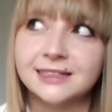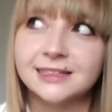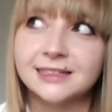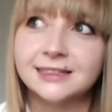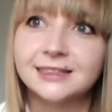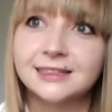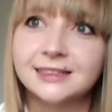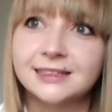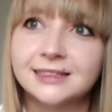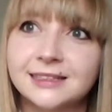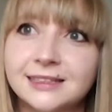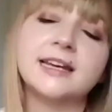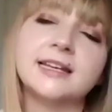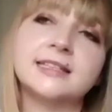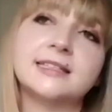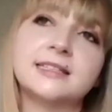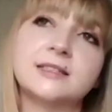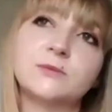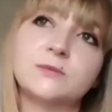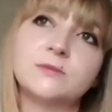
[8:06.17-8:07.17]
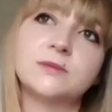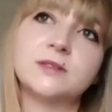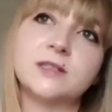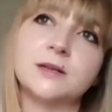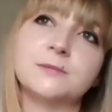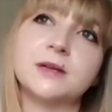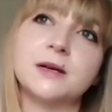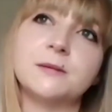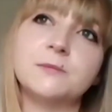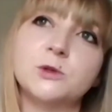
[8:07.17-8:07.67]
The only thing is,
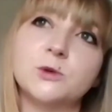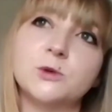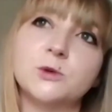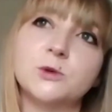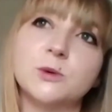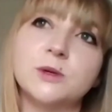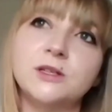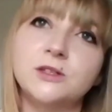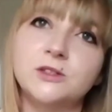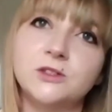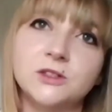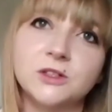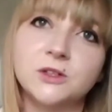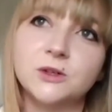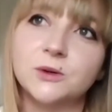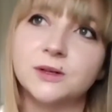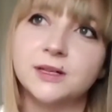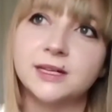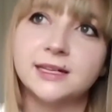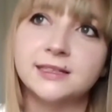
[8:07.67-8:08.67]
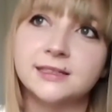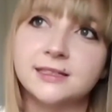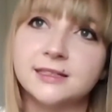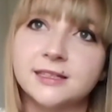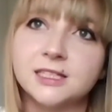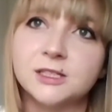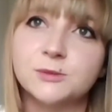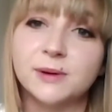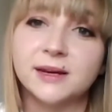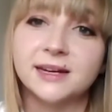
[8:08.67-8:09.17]
sometimes when you do go into the
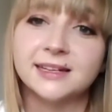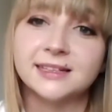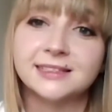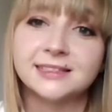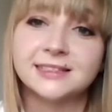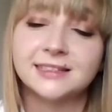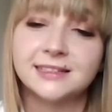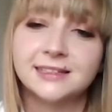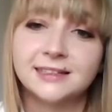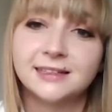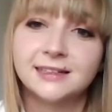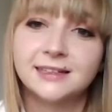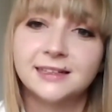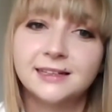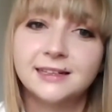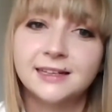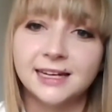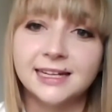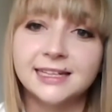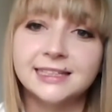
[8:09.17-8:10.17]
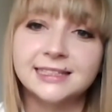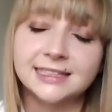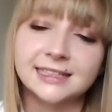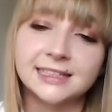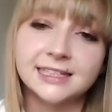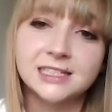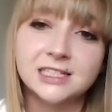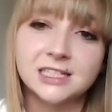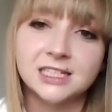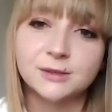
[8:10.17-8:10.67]
space, it is
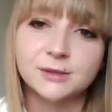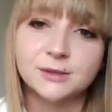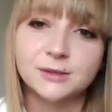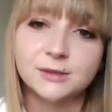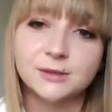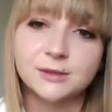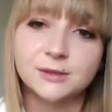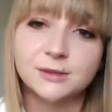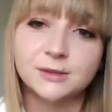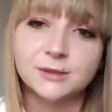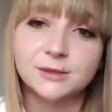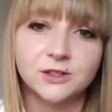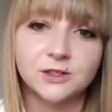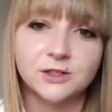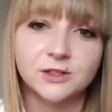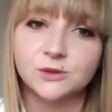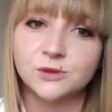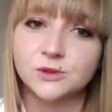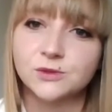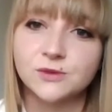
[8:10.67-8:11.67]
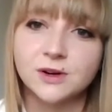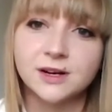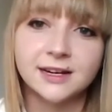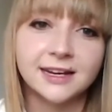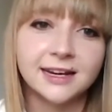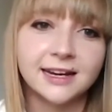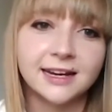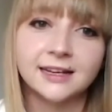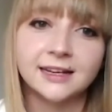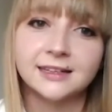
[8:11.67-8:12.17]
glitchy because there's videos
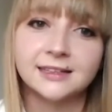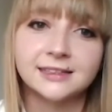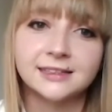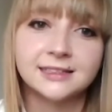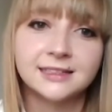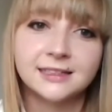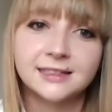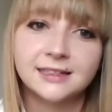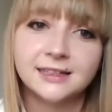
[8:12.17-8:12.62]
running. And